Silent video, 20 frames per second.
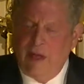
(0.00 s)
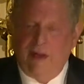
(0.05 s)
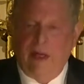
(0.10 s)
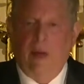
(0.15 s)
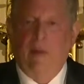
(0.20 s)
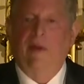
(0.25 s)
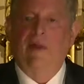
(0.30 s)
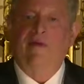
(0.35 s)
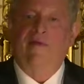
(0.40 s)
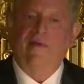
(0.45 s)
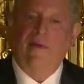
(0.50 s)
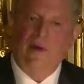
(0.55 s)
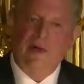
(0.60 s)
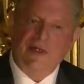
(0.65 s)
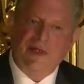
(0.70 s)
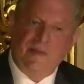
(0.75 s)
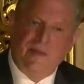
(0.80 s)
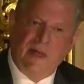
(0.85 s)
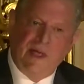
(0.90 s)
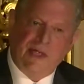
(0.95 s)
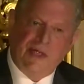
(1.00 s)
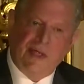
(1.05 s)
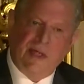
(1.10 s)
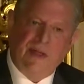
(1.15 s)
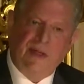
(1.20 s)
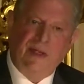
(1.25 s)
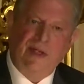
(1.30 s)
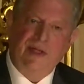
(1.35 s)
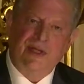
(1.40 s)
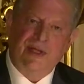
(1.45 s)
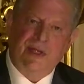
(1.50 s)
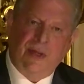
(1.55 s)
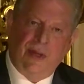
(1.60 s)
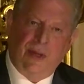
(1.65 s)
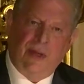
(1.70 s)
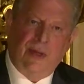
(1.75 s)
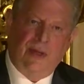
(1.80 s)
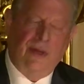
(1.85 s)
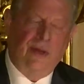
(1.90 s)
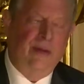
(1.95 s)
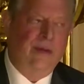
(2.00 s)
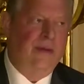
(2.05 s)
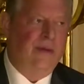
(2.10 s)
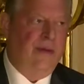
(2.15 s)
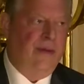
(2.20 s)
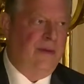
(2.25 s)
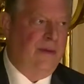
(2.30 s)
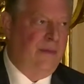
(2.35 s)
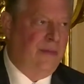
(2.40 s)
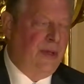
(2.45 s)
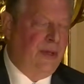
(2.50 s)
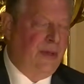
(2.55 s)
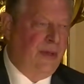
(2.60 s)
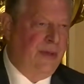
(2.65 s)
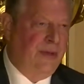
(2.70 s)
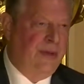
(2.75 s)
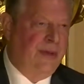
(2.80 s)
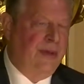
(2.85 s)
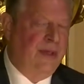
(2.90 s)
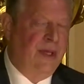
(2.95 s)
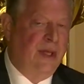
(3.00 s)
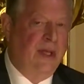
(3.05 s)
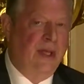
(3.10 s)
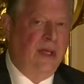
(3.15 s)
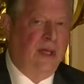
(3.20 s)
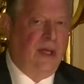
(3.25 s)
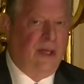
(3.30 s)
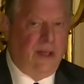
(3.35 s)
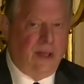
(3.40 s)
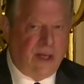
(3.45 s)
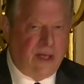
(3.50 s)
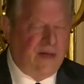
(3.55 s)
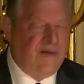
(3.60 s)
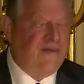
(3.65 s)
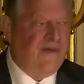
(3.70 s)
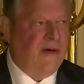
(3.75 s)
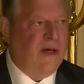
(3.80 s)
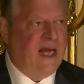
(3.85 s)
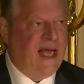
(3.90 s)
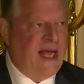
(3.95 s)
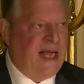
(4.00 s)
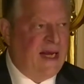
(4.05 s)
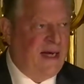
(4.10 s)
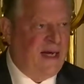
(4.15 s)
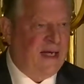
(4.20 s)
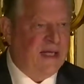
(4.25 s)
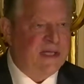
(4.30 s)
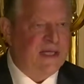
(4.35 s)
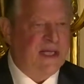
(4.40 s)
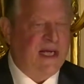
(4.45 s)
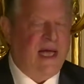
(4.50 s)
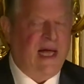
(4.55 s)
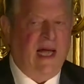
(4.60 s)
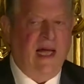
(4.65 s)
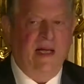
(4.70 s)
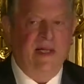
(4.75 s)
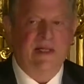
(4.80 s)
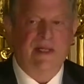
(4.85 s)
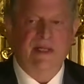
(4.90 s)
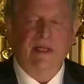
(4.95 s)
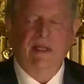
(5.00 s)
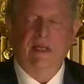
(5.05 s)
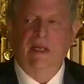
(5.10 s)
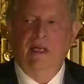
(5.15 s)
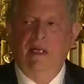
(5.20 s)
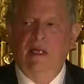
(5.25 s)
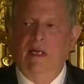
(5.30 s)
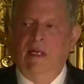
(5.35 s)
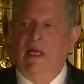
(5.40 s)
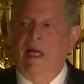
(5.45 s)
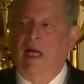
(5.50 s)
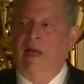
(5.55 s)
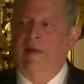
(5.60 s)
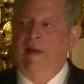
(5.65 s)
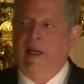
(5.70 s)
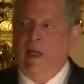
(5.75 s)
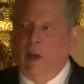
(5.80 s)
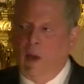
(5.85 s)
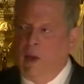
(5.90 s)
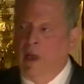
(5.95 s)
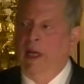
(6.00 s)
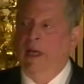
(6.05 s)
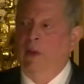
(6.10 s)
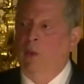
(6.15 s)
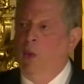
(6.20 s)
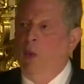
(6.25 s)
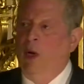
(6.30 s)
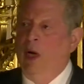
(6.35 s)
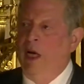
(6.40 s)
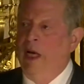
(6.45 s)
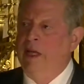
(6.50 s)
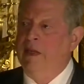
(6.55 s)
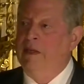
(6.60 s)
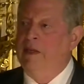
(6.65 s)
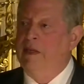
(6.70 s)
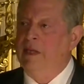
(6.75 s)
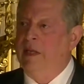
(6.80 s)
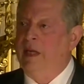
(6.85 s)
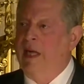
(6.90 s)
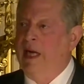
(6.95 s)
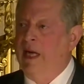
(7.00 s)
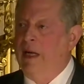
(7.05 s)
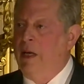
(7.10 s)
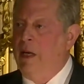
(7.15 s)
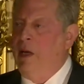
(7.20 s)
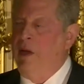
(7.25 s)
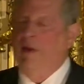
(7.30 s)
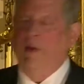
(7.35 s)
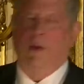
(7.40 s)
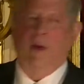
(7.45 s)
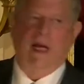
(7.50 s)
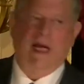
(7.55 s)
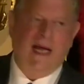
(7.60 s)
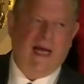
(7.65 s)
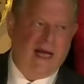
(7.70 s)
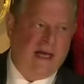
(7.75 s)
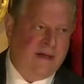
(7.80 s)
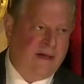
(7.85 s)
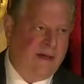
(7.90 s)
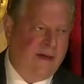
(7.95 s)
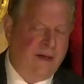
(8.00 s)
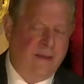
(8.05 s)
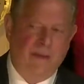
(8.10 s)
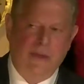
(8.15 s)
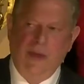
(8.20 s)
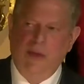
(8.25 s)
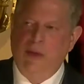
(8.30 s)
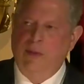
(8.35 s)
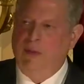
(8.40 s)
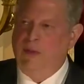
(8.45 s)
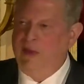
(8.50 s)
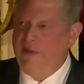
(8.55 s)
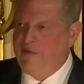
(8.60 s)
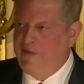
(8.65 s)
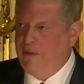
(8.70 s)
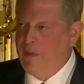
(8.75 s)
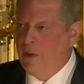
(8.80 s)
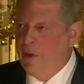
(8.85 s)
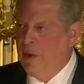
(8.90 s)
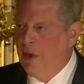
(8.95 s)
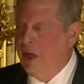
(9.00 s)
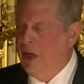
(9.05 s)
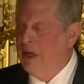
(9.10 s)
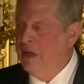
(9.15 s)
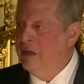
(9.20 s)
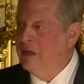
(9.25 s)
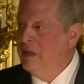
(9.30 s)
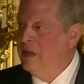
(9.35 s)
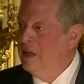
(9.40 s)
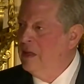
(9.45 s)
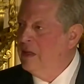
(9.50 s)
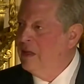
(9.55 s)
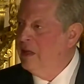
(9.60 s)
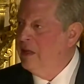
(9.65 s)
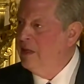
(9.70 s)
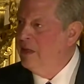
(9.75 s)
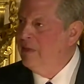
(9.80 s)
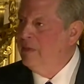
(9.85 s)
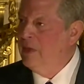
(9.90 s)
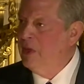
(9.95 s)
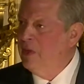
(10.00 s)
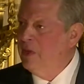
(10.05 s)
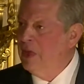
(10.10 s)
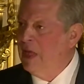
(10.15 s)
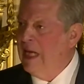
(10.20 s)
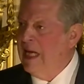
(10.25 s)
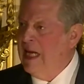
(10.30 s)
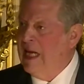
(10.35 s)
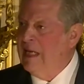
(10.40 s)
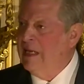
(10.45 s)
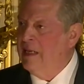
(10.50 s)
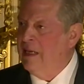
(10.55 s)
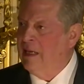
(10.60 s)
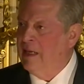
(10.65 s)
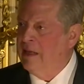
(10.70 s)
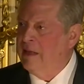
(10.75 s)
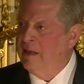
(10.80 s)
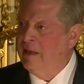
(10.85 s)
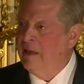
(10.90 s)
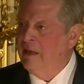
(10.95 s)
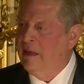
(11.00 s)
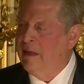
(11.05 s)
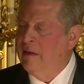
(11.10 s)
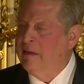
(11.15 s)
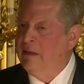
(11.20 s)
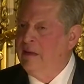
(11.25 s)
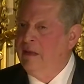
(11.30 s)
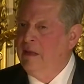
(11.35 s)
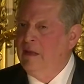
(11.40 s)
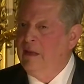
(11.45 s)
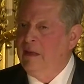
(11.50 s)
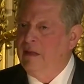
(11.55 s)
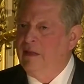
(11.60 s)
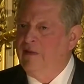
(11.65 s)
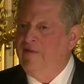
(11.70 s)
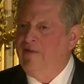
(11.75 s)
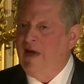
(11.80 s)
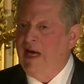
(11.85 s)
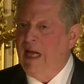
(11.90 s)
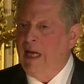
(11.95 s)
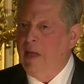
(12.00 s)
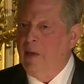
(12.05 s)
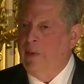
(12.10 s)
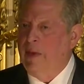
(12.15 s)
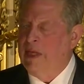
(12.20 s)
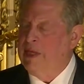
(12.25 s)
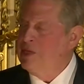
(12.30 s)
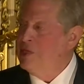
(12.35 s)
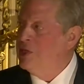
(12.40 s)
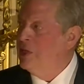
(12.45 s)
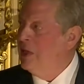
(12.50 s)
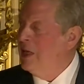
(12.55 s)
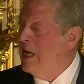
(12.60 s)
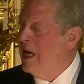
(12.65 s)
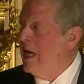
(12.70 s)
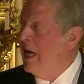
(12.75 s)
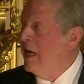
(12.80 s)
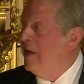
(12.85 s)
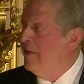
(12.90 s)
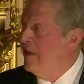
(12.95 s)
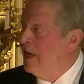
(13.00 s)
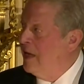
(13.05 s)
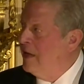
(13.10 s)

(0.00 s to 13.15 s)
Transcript: were the first mission to circle the moon, looking for landing sites, and the only one to get all the way out to the moon before the moon landing the following July.